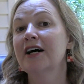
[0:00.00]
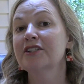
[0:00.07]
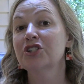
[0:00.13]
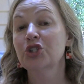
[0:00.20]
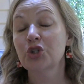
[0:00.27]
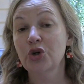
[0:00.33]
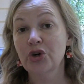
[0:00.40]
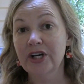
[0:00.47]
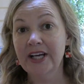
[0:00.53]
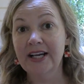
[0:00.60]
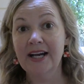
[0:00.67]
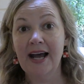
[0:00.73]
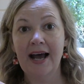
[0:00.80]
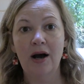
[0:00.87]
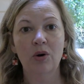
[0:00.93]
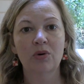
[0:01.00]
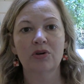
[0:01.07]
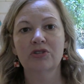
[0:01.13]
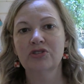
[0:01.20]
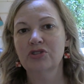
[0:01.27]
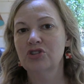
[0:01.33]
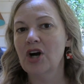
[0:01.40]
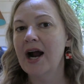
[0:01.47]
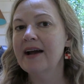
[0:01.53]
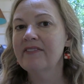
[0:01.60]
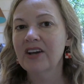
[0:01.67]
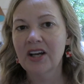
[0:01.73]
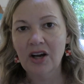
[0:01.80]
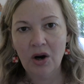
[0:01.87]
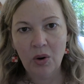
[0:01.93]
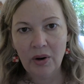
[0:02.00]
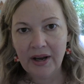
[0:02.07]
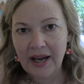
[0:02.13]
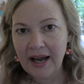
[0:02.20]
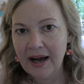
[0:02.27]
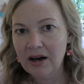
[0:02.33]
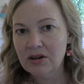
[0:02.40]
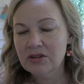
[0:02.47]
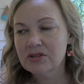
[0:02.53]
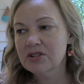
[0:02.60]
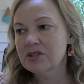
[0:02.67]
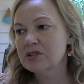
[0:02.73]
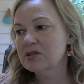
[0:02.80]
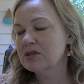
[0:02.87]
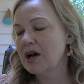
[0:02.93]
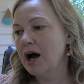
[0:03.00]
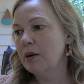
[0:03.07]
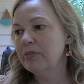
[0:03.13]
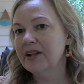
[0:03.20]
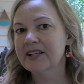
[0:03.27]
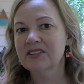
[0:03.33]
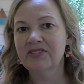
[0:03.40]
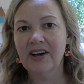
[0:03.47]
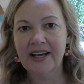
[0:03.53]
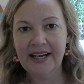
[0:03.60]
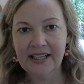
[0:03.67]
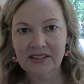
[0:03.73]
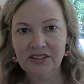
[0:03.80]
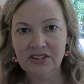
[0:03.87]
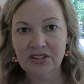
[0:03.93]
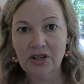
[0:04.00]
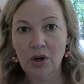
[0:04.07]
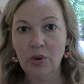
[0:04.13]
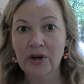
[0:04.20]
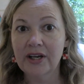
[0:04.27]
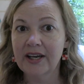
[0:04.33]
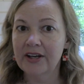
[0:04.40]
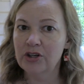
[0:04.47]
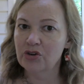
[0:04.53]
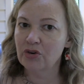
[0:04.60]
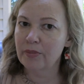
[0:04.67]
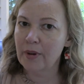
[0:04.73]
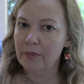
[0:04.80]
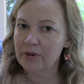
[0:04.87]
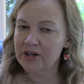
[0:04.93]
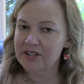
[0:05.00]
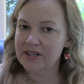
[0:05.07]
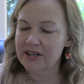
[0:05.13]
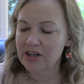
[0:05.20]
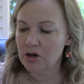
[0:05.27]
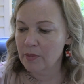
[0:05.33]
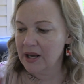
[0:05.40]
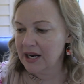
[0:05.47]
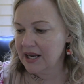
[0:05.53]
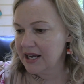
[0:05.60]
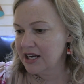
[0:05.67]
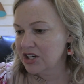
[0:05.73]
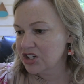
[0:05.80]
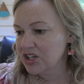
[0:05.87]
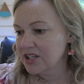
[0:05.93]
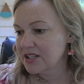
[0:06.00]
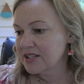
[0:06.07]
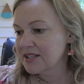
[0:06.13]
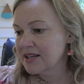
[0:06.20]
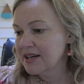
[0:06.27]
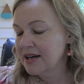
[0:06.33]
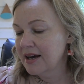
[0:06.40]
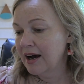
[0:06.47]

screen. How's driving going? How's complex finances going? Can you remember to take your medications?